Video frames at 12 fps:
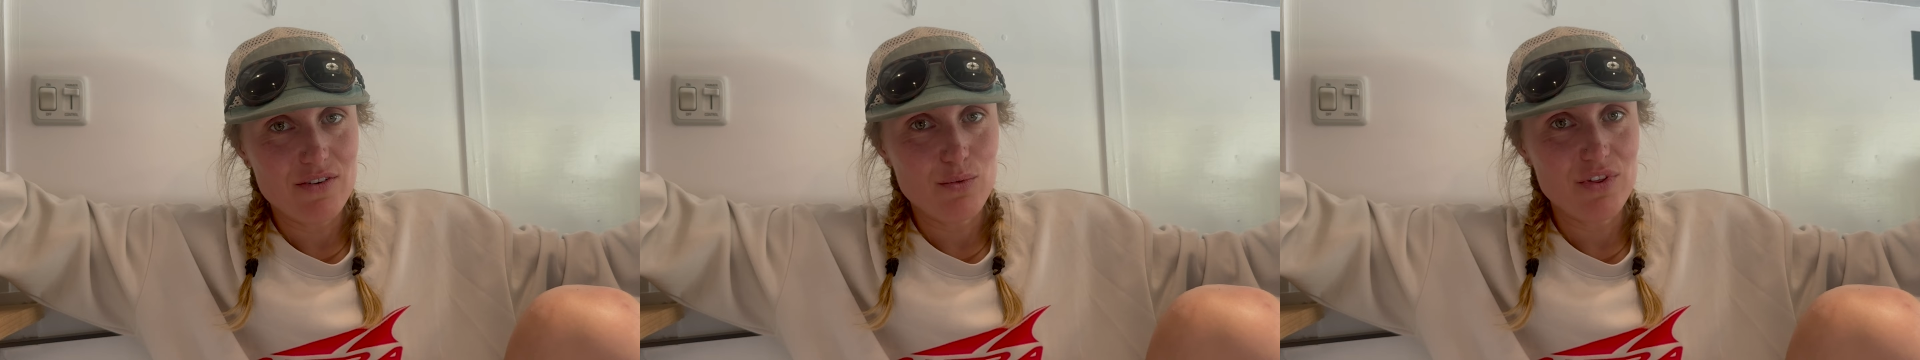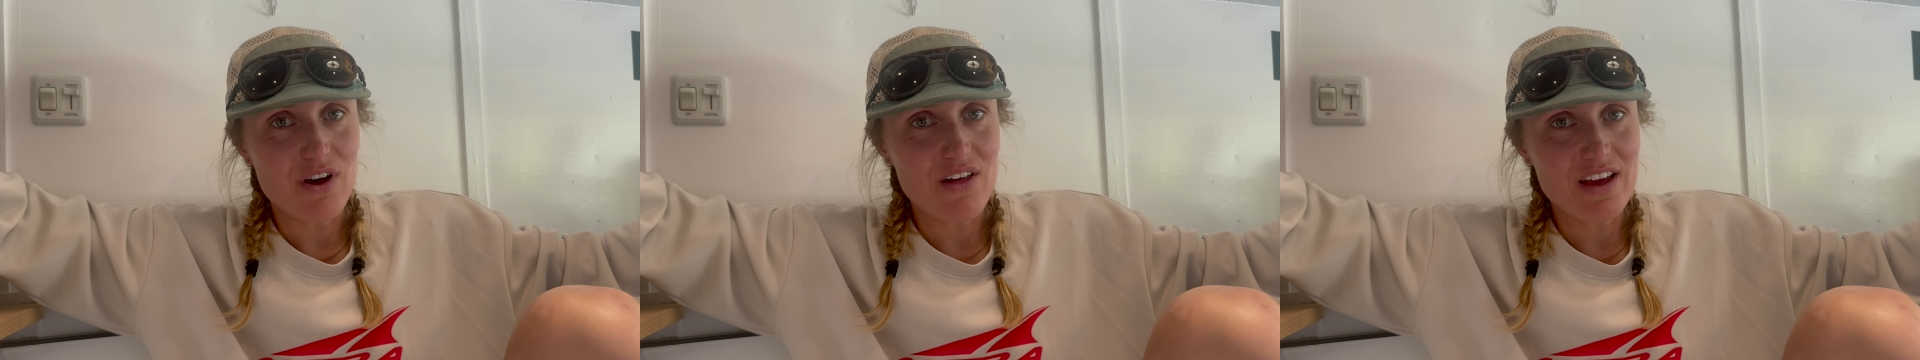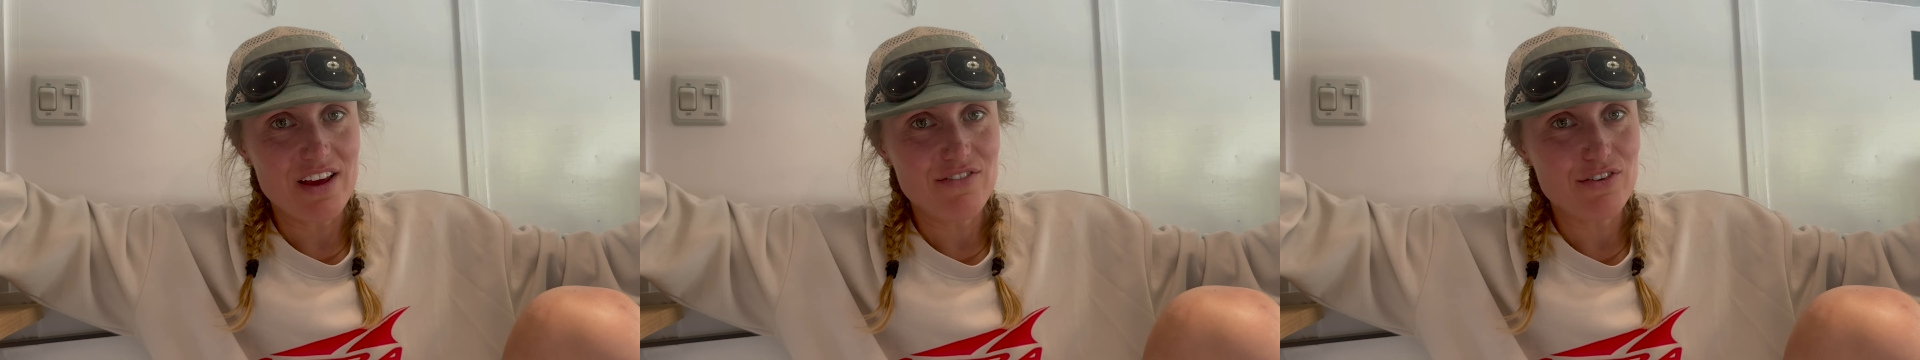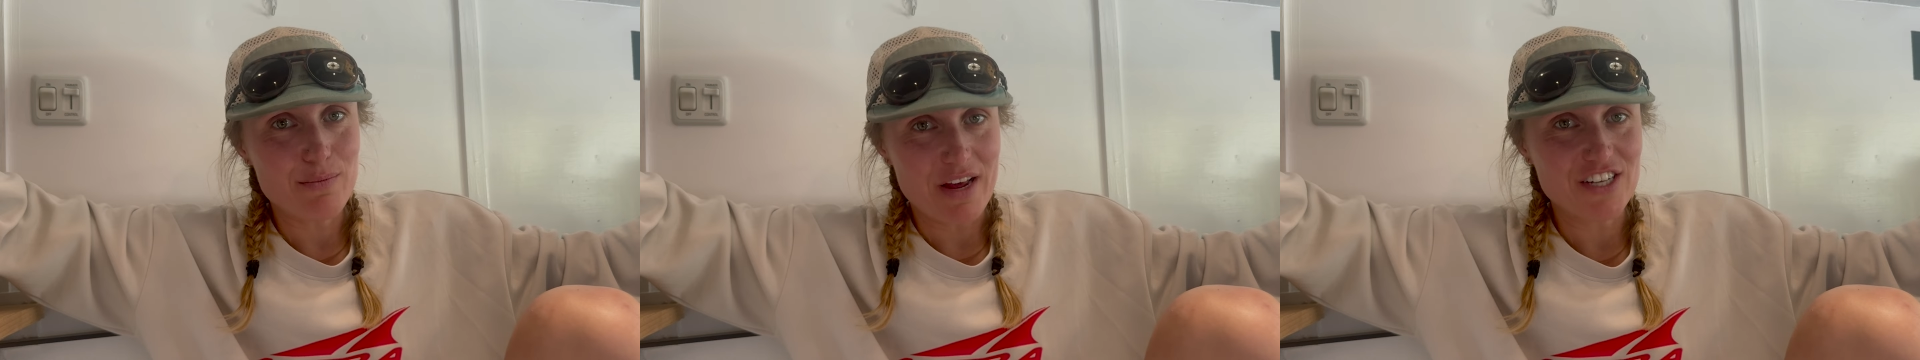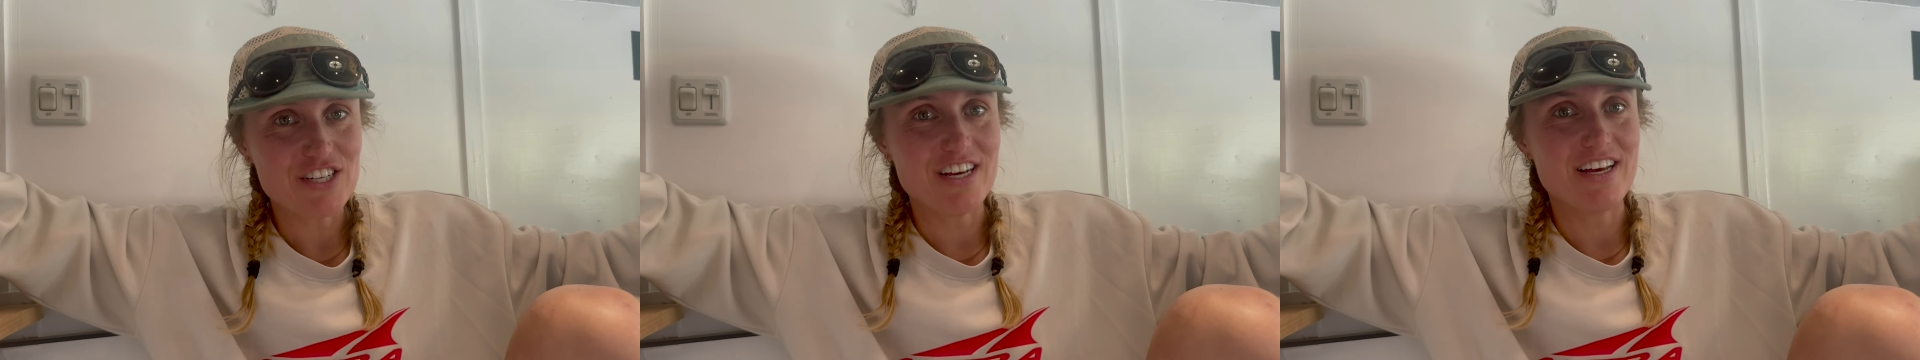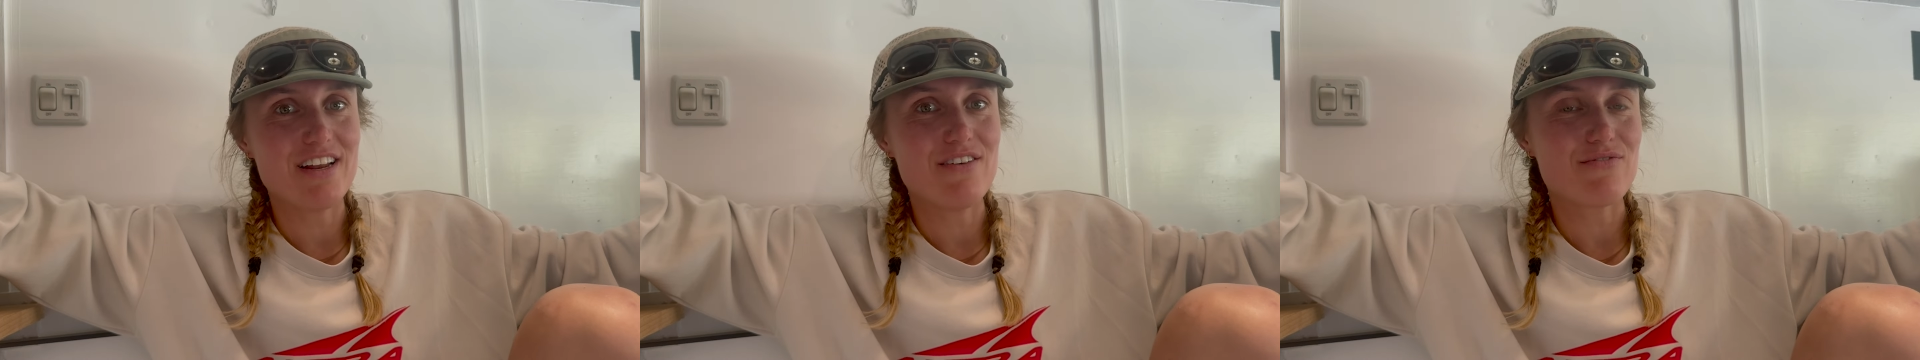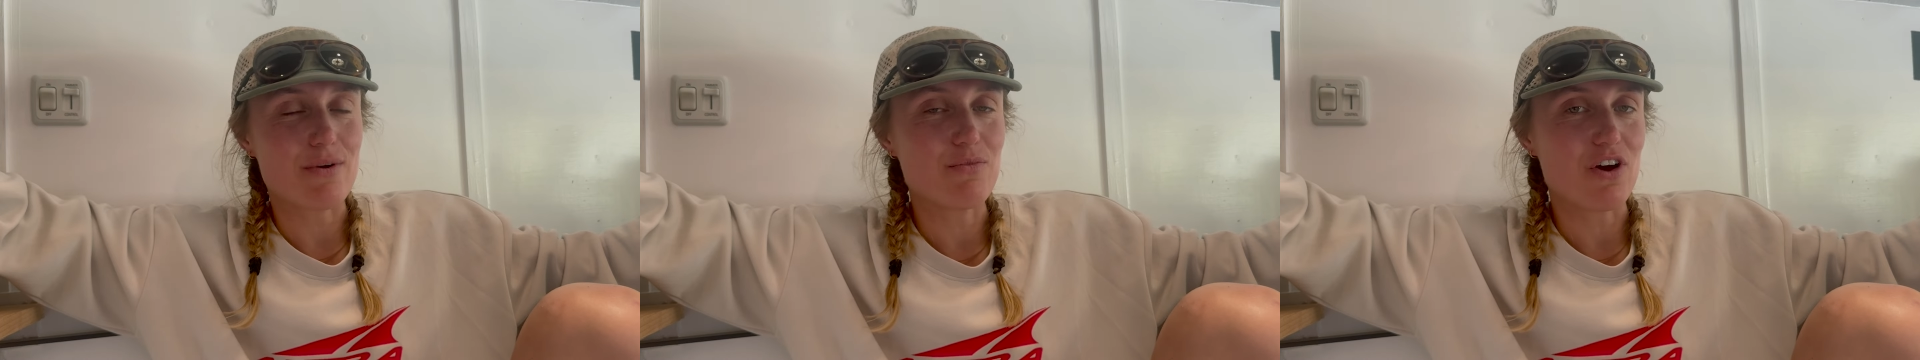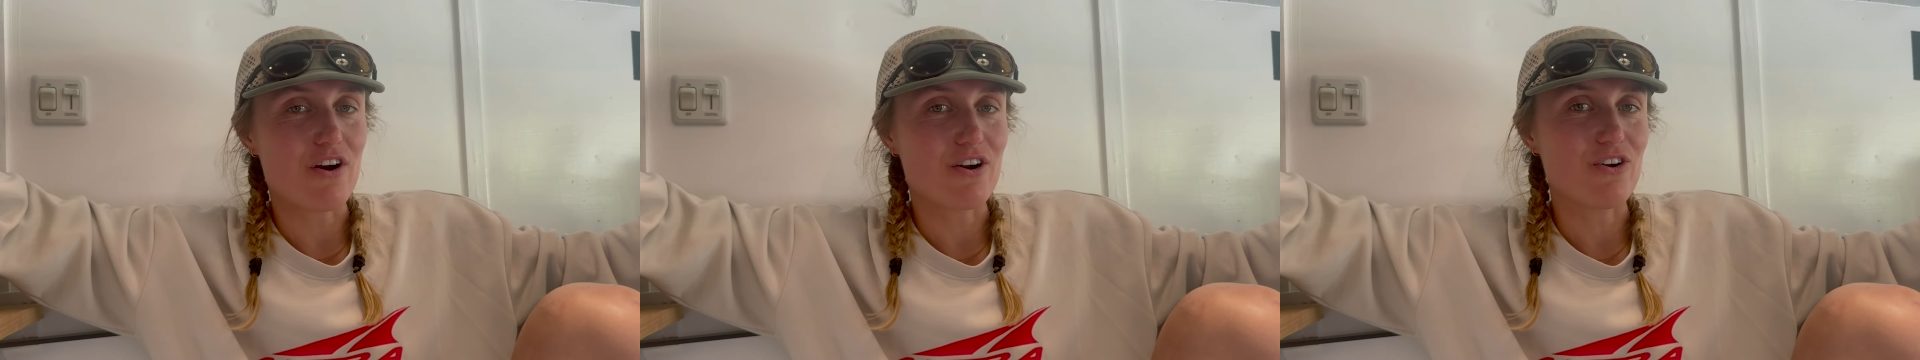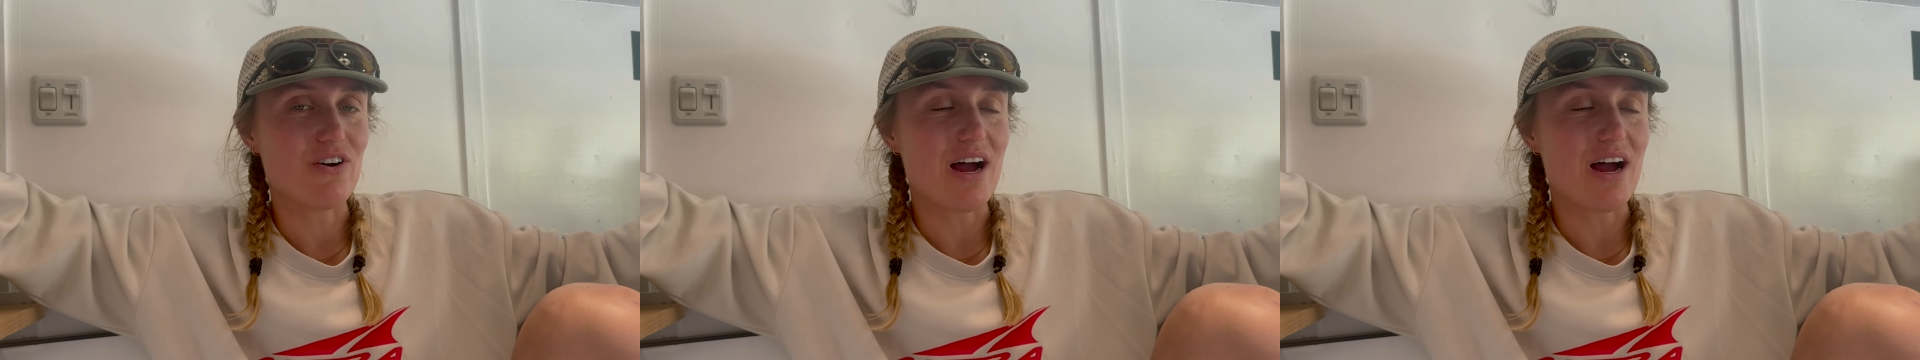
With all that information from the article,